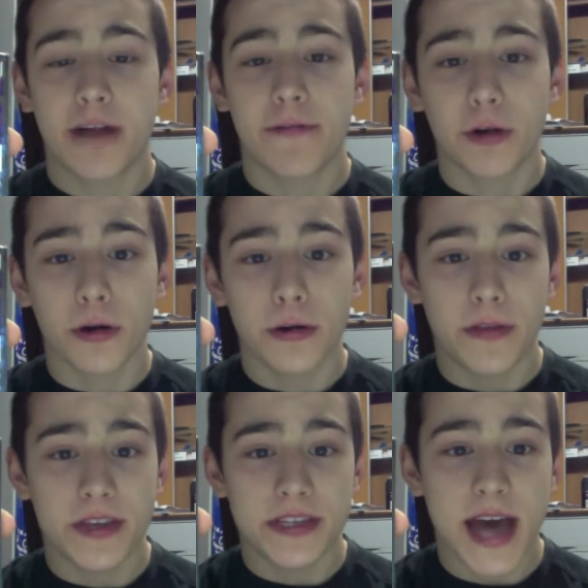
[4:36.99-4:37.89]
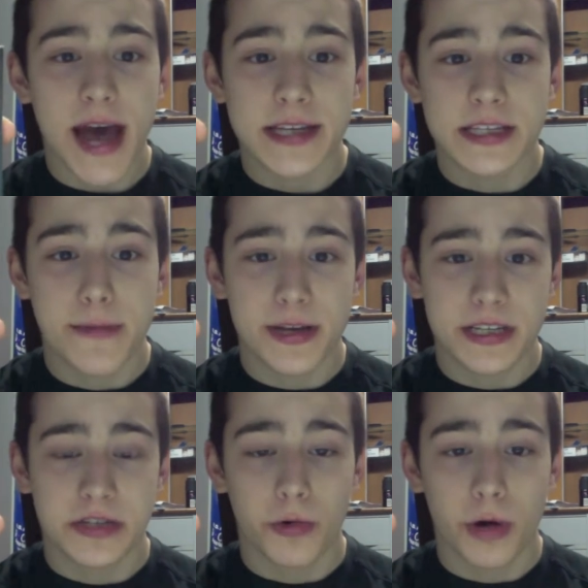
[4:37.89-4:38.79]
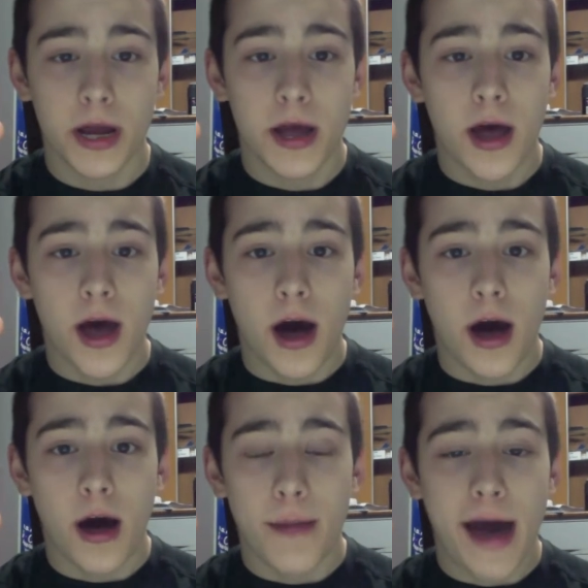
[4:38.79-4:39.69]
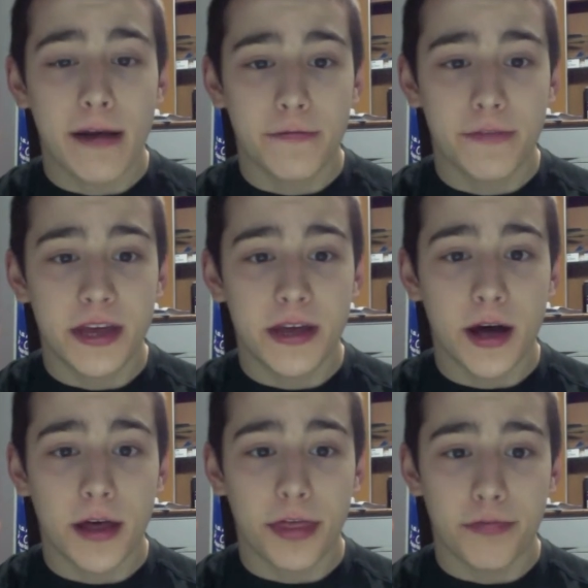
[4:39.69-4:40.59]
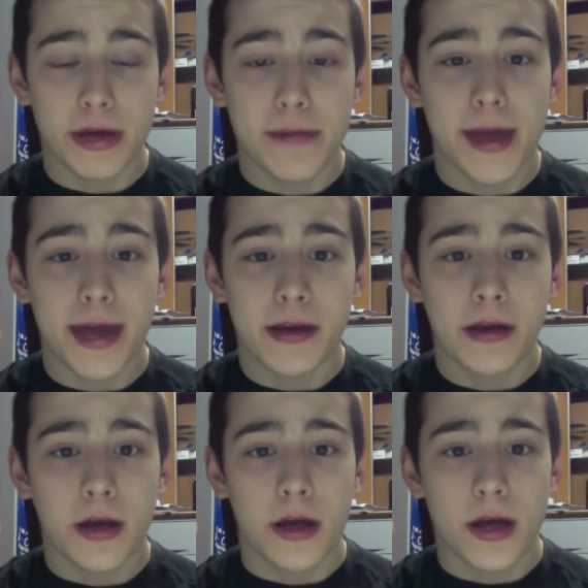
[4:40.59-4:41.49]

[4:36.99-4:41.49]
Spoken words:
I've heard that this has the best story out of the 3 main